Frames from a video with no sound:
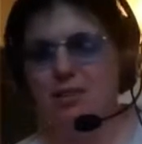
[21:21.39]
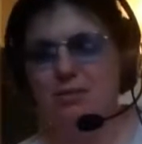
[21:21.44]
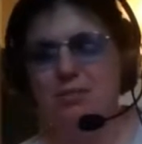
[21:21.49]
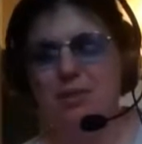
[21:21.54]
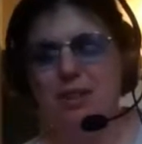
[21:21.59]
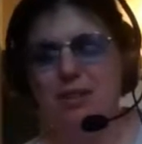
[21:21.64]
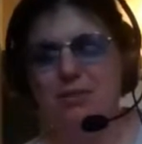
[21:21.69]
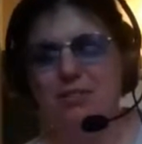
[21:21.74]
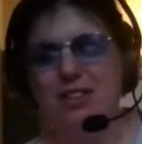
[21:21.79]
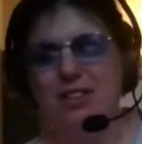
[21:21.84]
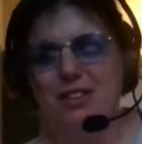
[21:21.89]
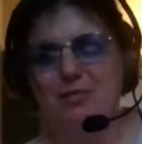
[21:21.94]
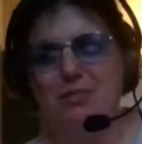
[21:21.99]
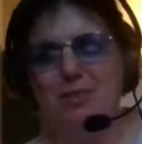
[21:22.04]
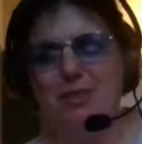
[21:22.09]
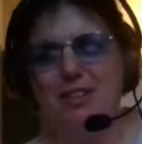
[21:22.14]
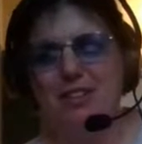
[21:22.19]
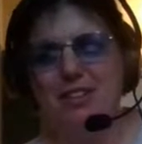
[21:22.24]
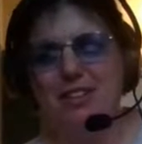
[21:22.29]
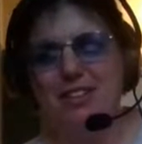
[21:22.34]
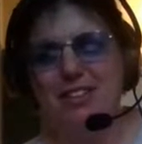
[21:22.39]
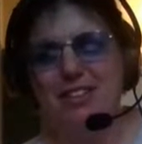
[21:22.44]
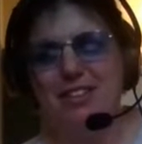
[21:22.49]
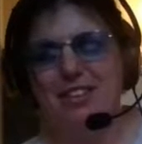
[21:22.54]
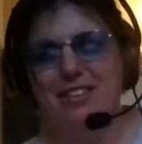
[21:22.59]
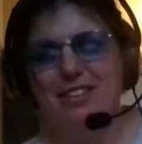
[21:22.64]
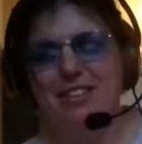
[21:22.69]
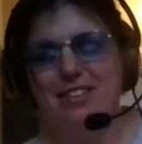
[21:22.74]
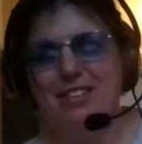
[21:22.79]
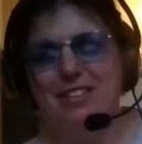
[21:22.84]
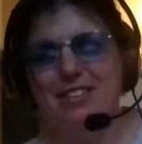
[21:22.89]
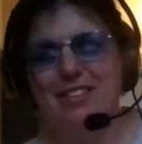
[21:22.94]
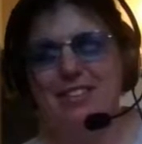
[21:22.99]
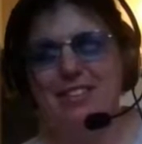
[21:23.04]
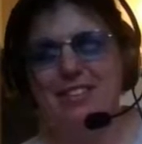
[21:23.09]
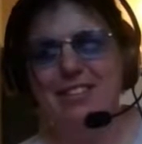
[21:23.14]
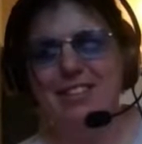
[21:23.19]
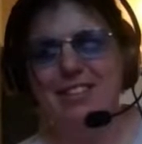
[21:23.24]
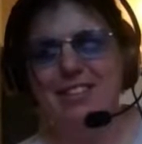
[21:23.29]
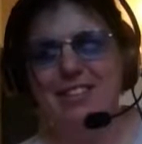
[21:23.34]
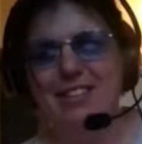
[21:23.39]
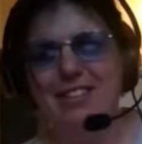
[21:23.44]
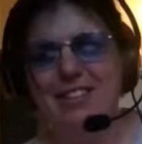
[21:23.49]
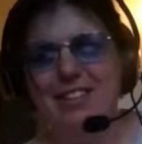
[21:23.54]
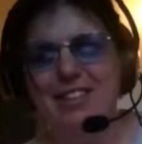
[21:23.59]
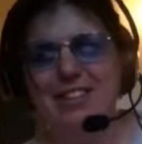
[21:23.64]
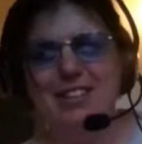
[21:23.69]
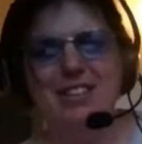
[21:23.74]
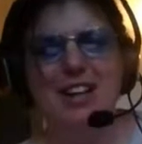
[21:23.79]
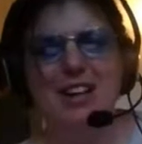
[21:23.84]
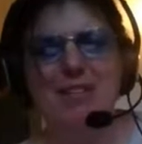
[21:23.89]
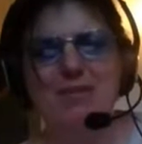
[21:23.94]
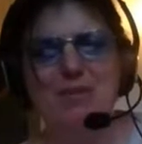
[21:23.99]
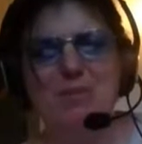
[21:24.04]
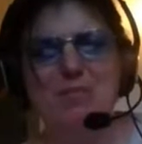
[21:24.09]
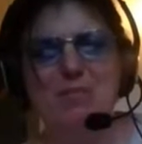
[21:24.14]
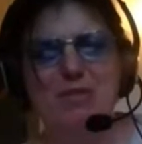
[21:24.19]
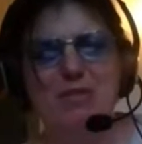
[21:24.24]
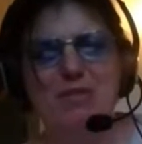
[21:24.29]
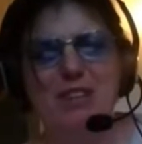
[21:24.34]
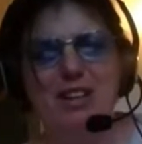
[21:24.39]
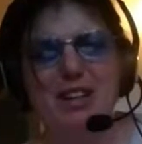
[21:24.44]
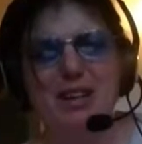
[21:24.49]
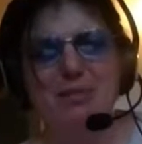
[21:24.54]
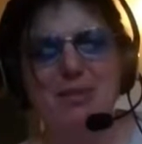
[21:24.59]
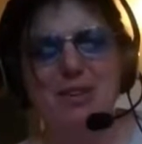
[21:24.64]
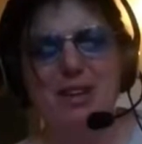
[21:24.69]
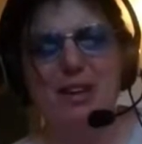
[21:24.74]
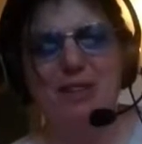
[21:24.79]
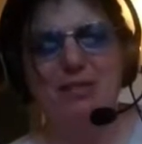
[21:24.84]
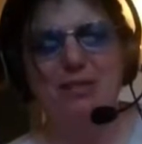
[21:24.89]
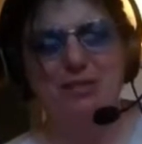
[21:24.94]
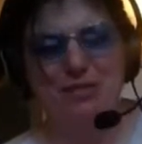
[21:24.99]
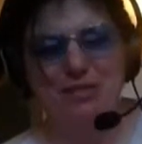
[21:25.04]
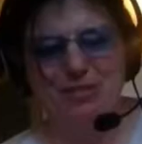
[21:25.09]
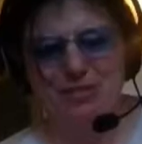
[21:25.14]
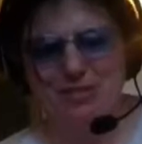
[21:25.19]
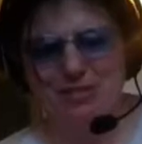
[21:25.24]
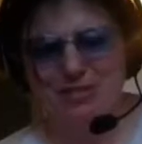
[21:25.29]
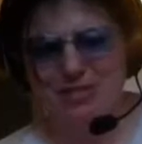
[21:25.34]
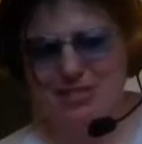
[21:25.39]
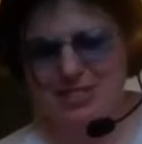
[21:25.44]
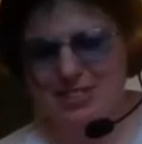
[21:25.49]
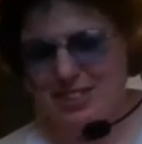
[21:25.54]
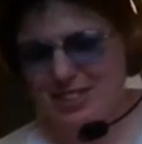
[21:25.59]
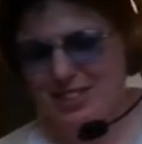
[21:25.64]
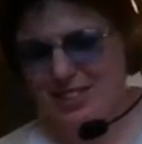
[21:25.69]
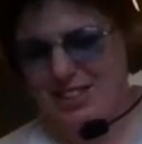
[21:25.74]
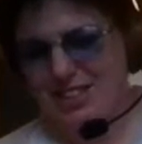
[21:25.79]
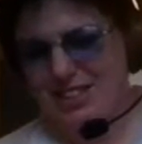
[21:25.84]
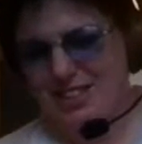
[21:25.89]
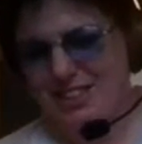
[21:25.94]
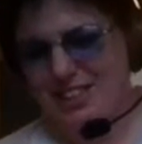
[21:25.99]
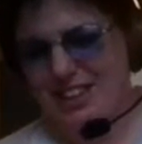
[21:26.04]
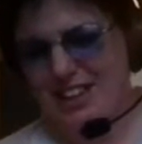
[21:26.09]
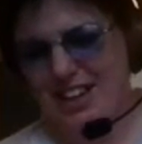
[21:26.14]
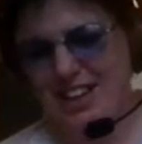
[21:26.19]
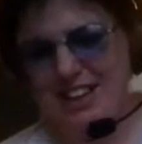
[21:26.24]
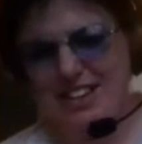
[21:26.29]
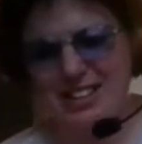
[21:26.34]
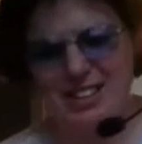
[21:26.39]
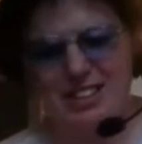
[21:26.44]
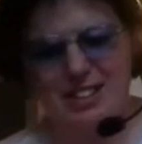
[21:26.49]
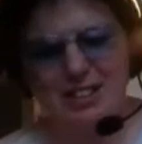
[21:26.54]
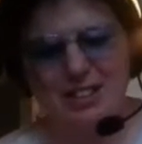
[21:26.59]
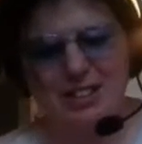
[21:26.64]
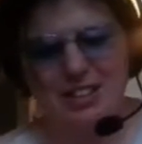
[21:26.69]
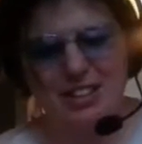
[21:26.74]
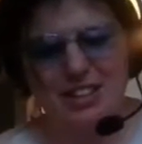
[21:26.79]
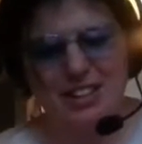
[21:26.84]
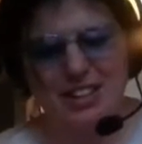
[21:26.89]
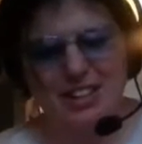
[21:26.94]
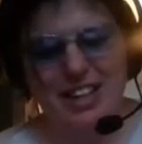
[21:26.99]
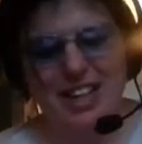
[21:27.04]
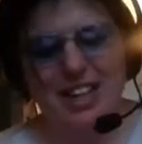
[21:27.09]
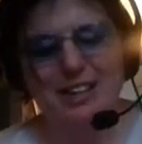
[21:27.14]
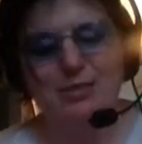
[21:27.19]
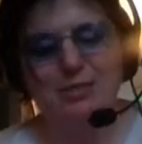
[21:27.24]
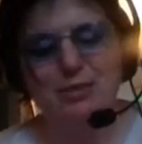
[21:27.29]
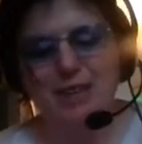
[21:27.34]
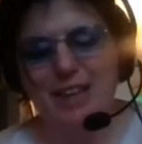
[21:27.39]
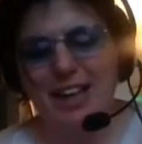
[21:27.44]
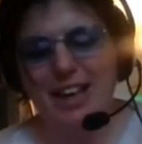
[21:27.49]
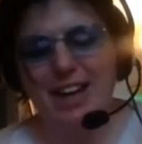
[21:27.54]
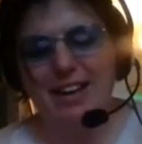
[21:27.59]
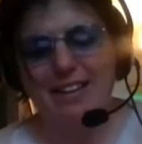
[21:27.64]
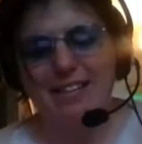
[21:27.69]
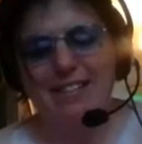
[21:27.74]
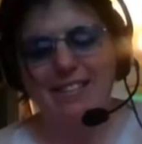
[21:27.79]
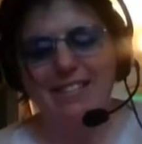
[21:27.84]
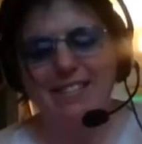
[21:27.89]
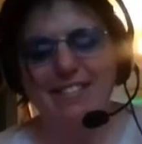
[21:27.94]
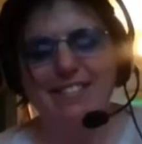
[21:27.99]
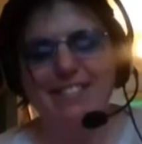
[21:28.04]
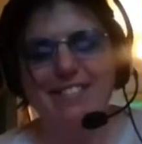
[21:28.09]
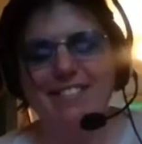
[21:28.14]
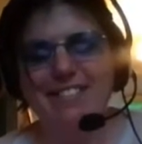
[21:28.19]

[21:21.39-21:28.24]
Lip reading: That'll be it for this part, I think. It's gonna have to be broken up enough. Yeah, I just thought I'd end with that.